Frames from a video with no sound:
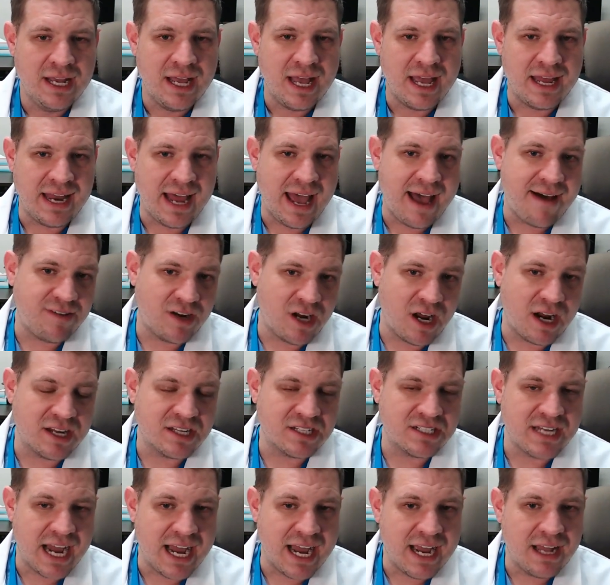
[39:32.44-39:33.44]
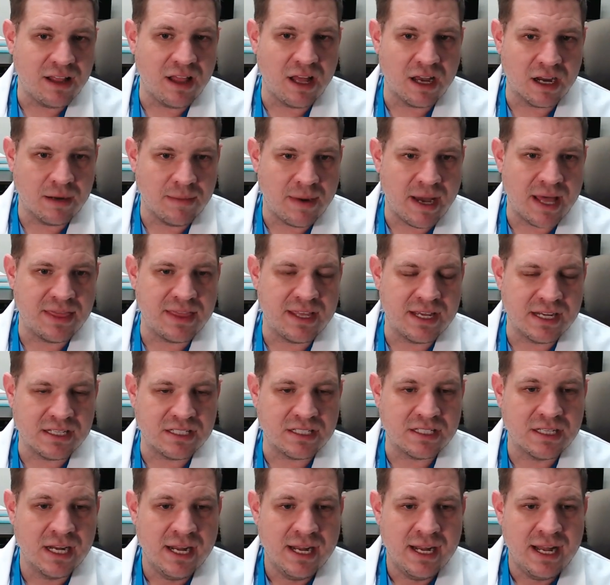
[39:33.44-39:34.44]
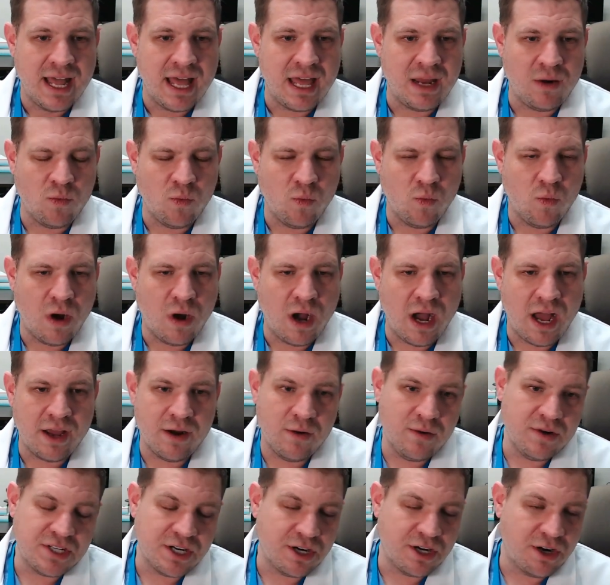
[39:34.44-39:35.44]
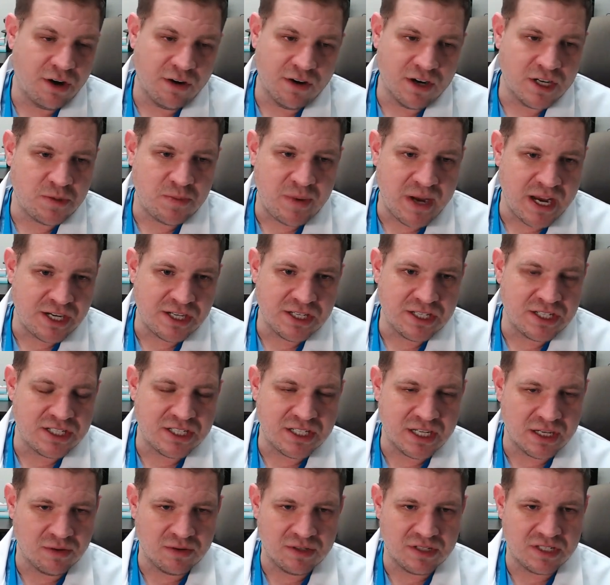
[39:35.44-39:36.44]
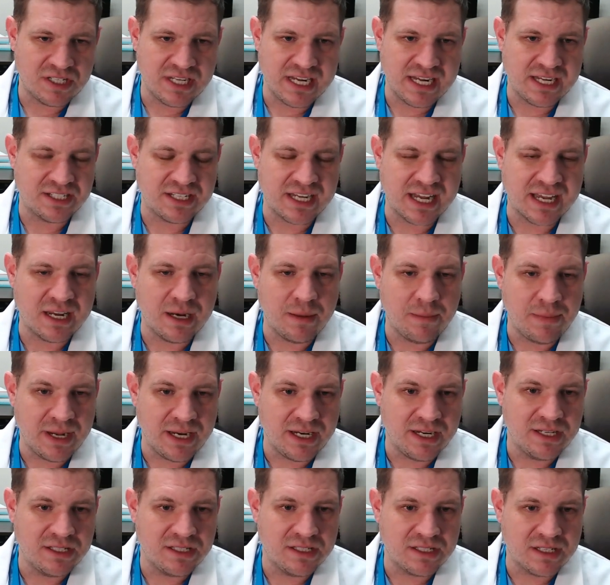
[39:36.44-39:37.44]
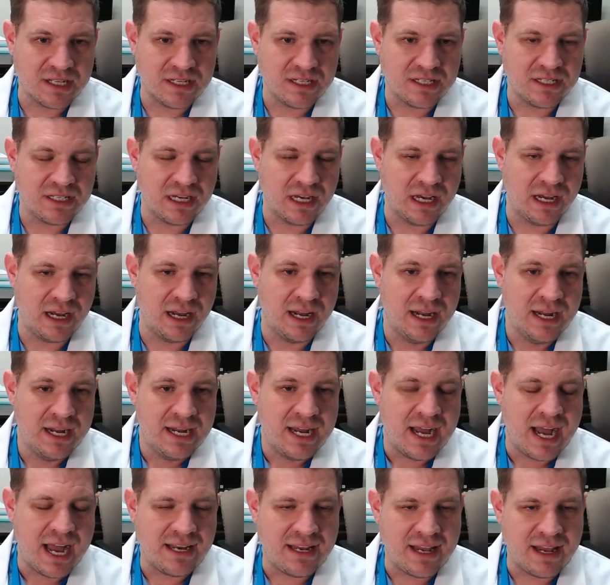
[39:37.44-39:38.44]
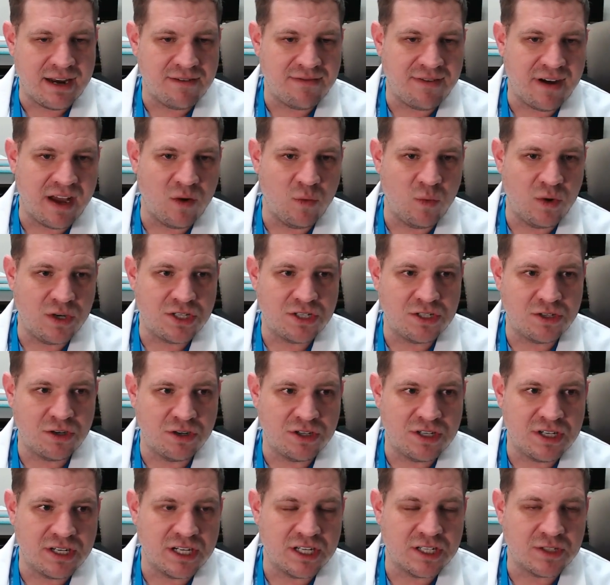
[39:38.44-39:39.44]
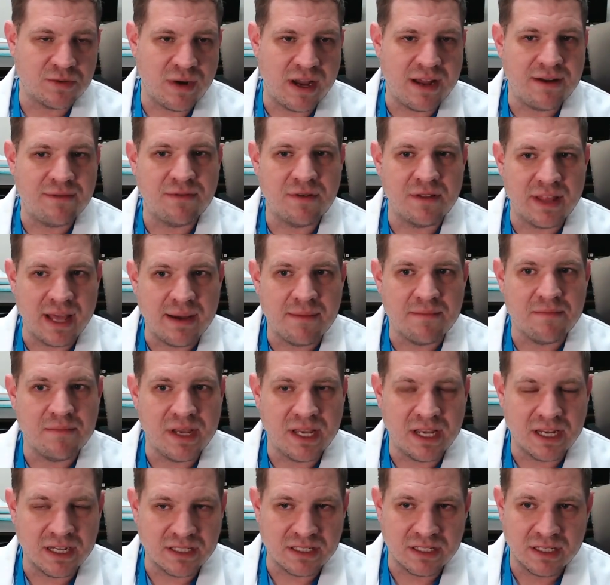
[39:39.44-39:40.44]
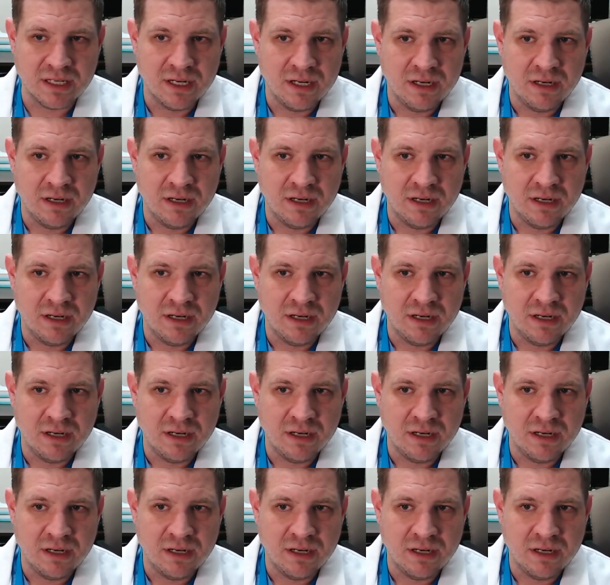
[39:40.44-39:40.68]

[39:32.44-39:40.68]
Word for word: and to have an honest dialogue about this. And I always encourage patients to seek second opinions and to identify which surgeon is right for them because